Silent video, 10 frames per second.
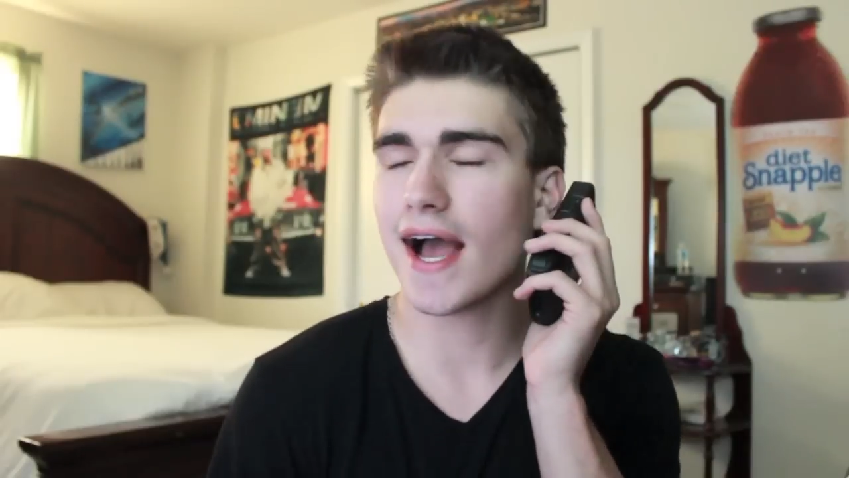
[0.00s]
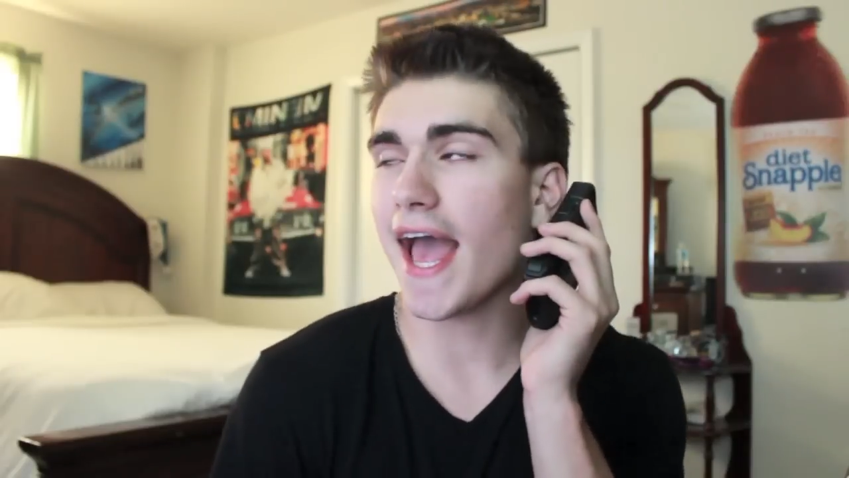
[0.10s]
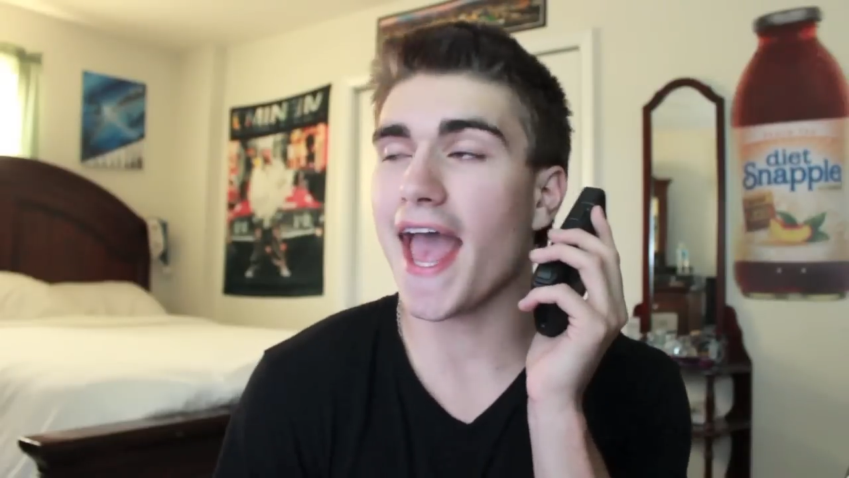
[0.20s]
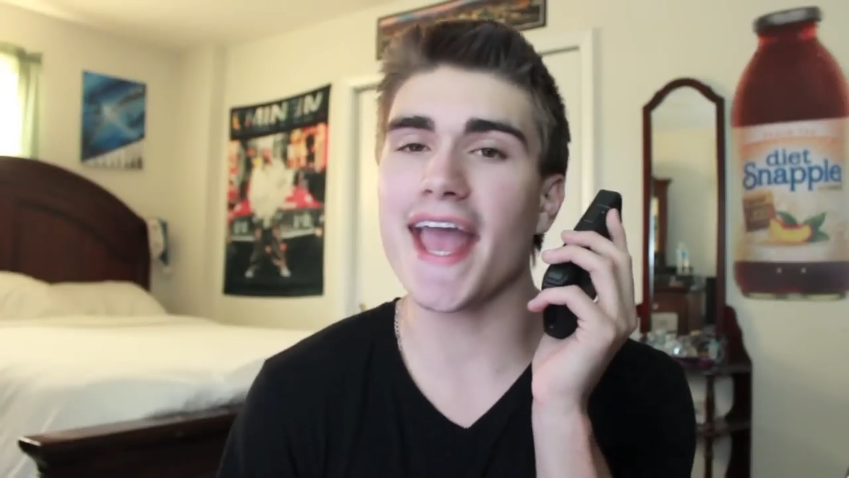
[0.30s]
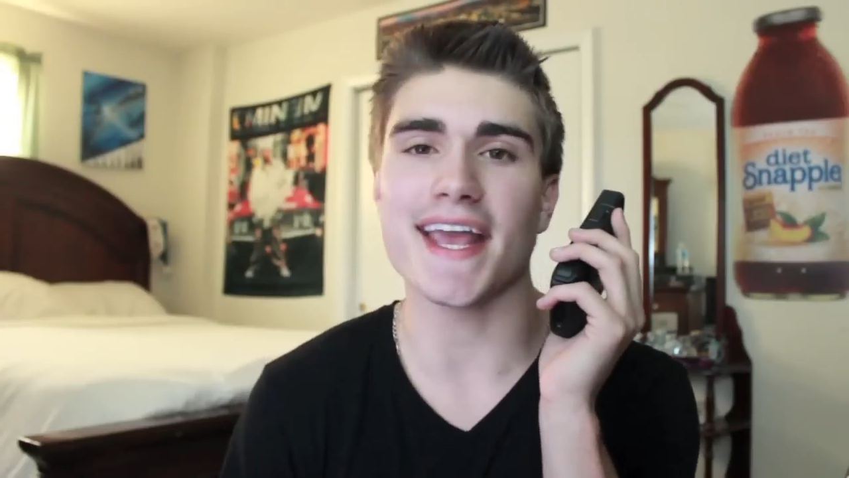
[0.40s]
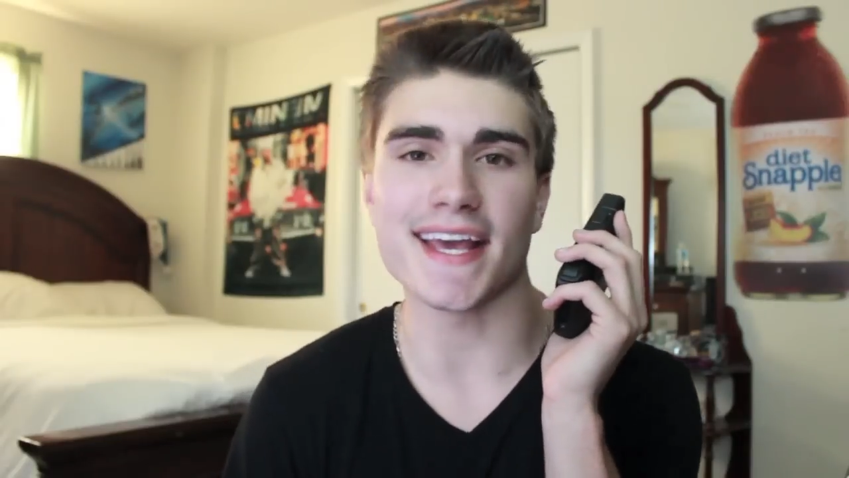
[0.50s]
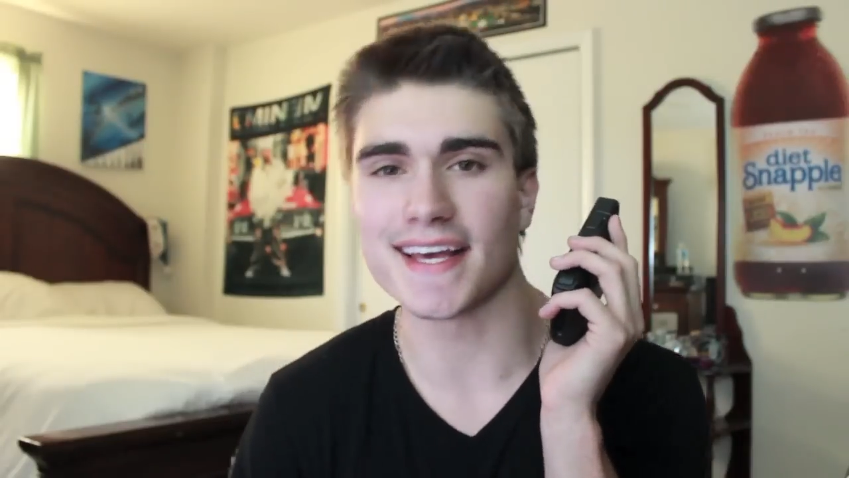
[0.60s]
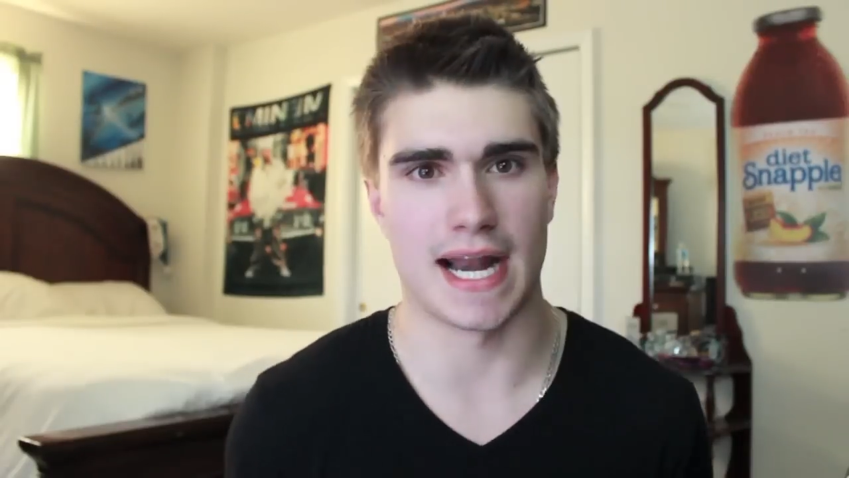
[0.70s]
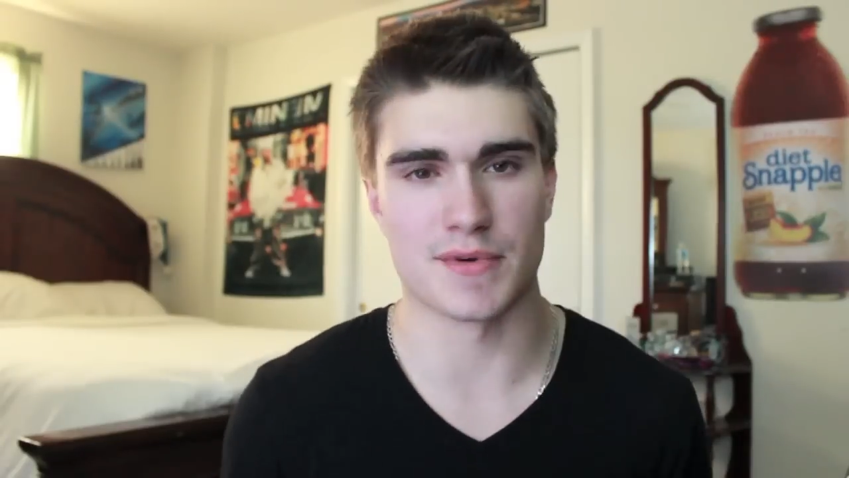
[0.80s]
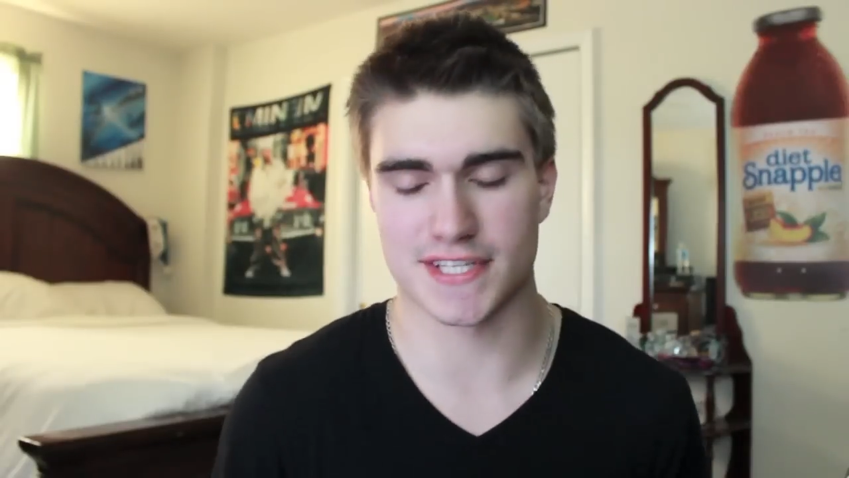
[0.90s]
"Hey."
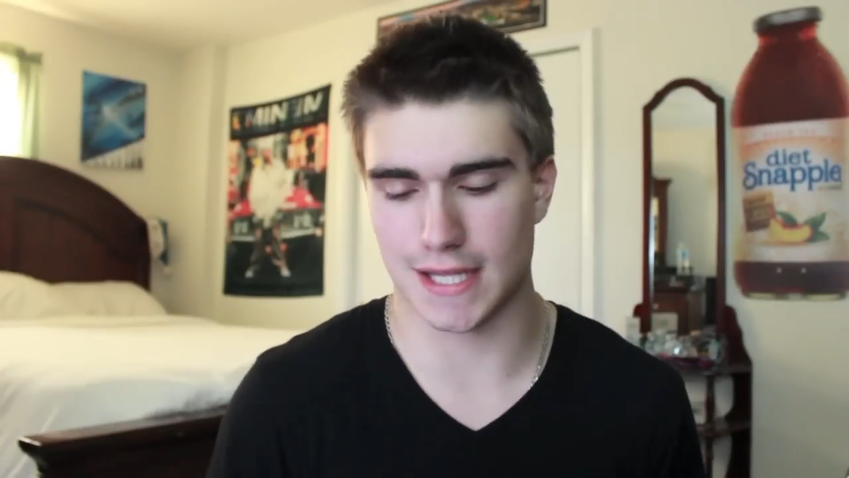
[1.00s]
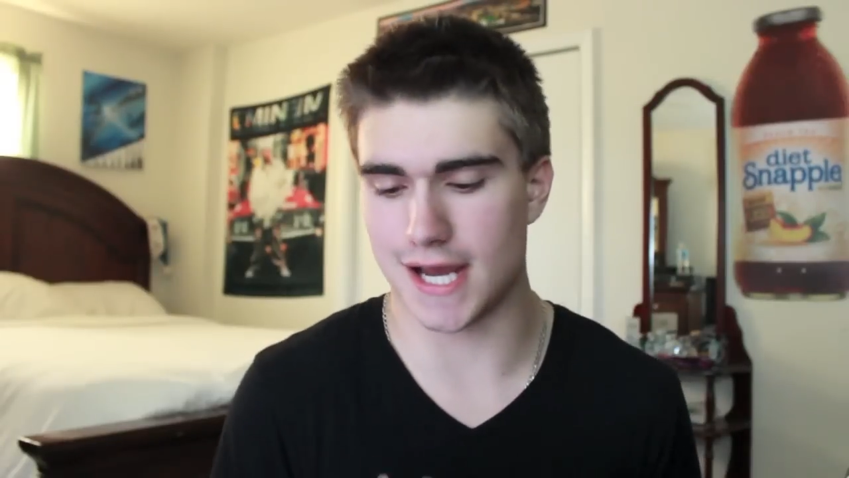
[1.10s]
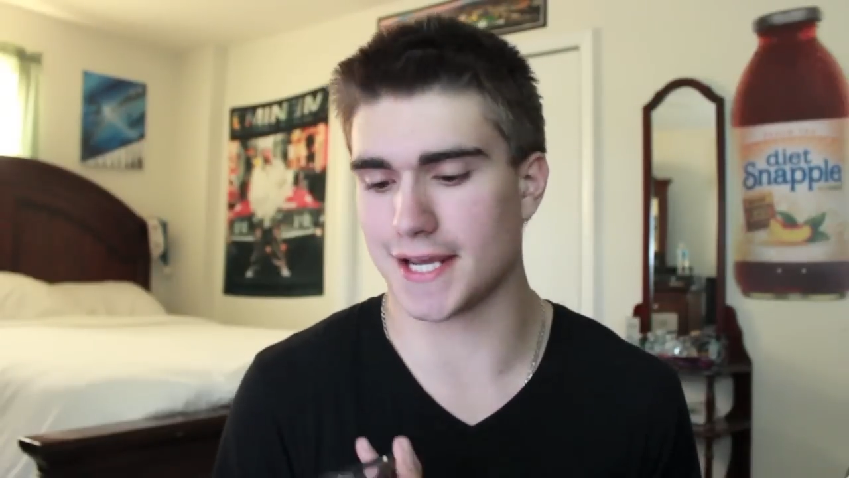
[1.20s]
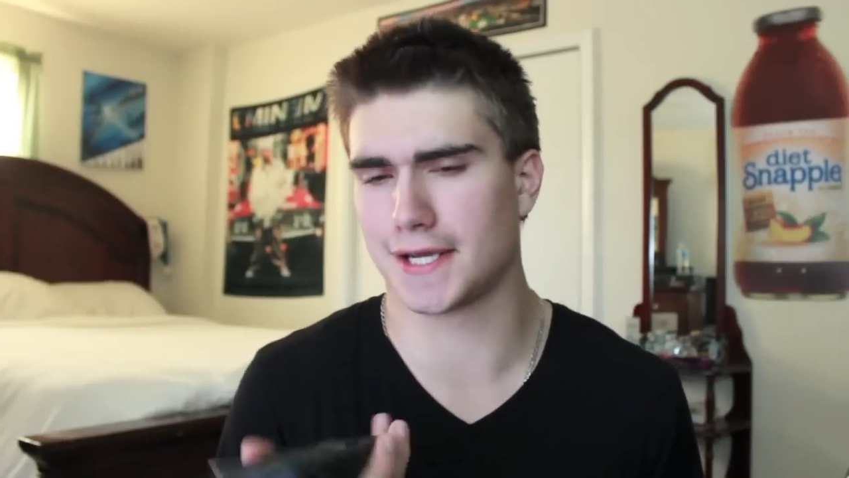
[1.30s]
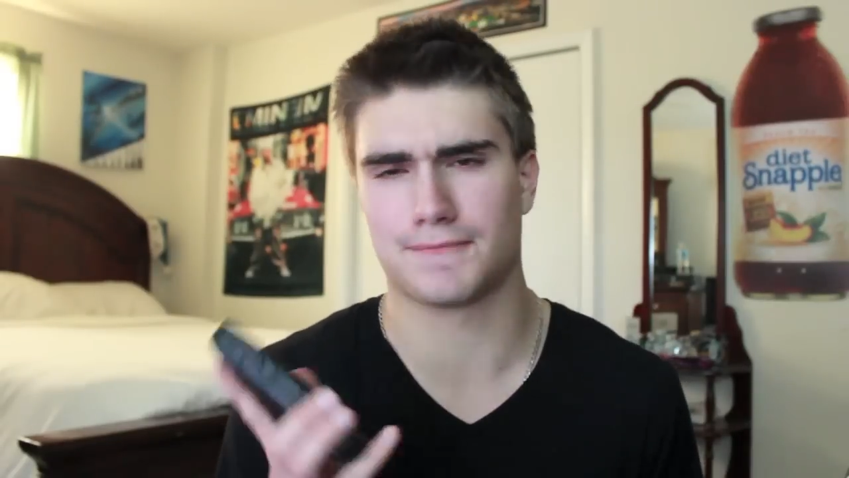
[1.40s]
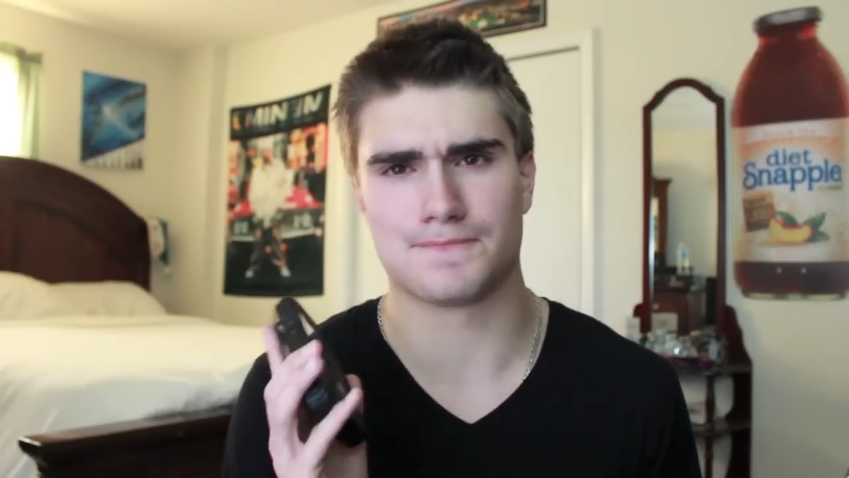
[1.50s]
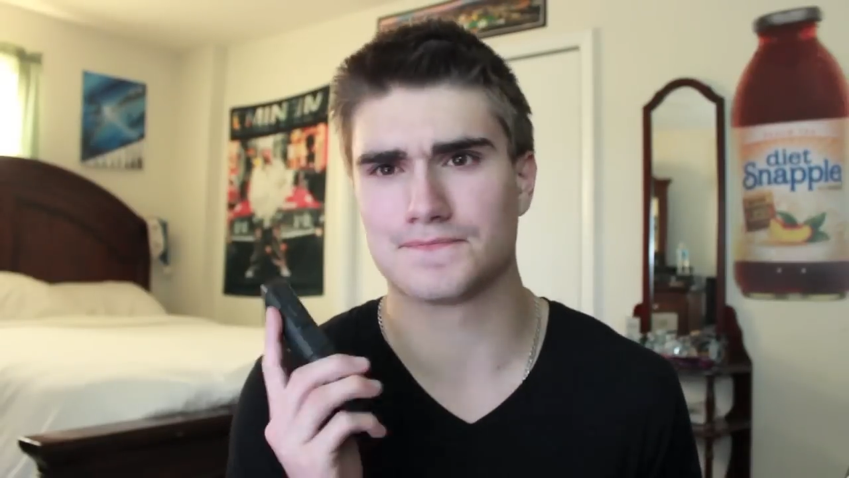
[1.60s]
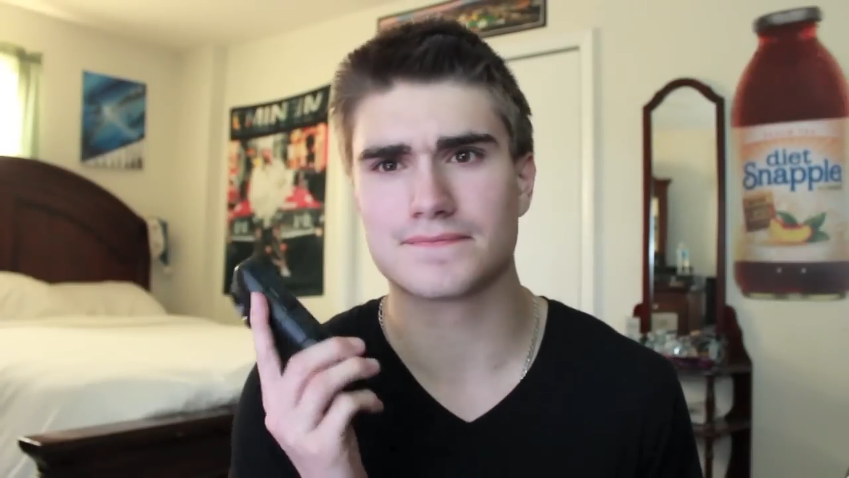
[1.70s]
And I'm just like,